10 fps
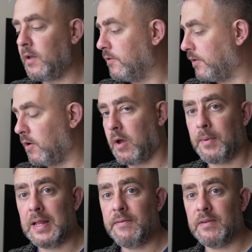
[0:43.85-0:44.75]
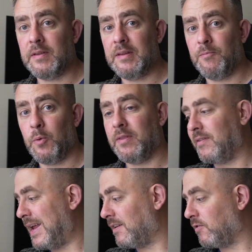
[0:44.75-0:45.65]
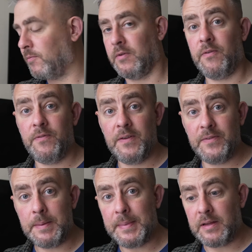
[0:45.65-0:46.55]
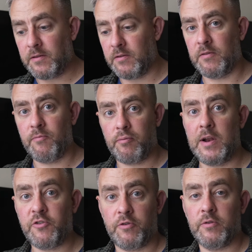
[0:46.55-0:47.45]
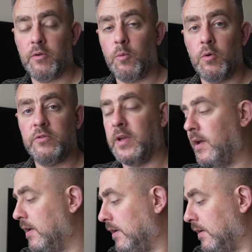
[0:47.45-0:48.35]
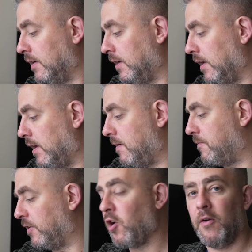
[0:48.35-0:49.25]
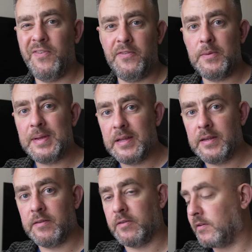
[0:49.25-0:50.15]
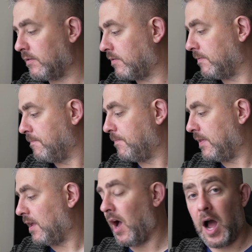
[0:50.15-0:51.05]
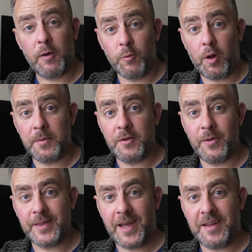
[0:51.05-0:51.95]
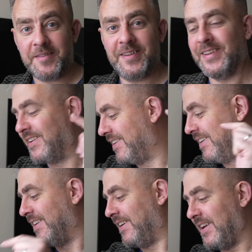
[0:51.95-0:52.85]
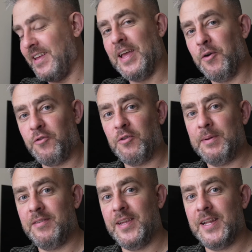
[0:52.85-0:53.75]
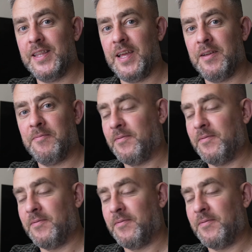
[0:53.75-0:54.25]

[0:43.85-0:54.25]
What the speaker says: So I believe it withstands up to 50 meters of pressure underwater. So you've got a 50-meter distance. I will not be doing that. It will just be sitting in there.